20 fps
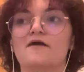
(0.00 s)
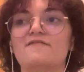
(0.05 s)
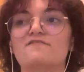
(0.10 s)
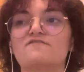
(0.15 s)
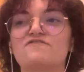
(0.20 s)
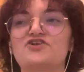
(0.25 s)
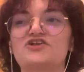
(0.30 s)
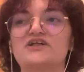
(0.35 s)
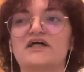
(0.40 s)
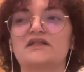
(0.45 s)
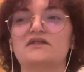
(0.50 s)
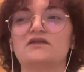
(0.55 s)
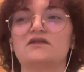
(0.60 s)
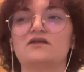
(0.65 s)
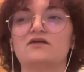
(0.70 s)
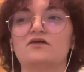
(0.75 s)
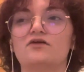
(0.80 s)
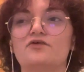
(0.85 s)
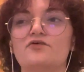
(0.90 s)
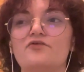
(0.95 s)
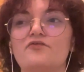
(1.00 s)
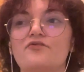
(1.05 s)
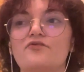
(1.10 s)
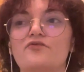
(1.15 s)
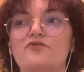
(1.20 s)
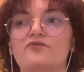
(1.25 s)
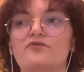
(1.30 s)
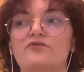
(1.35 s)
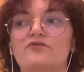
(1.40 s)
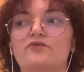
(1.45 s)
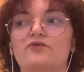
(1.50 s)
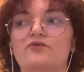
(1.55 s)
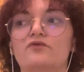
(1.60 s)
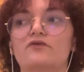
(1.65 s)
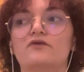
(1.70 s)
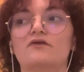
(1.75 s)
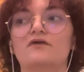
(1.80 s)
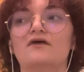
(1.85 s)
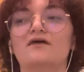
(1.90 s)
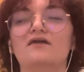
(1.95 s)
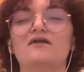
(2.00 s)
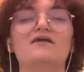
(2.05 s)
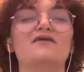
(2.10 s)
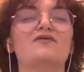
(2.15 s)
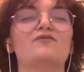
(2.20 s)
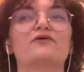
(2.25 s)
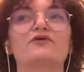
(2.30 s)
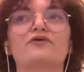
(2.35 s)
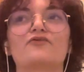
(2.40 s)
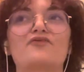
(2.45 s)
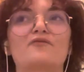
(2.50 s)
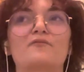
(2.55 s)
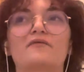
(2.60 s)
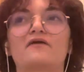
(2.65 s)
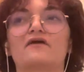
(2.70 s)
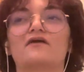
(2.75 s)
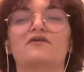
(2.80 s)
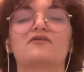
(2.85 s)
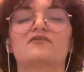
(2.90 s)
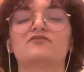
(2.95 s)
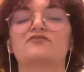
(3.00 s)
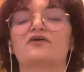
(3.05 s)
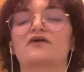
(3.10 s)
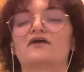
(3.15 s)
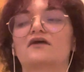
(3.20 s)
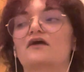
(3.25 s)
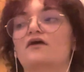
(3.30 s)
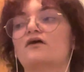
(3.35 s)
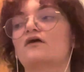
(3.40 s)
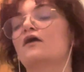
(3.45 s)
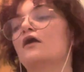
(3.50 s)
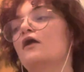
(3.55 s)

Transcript: for 10 years. And I don't want you're something, I don't fucking care.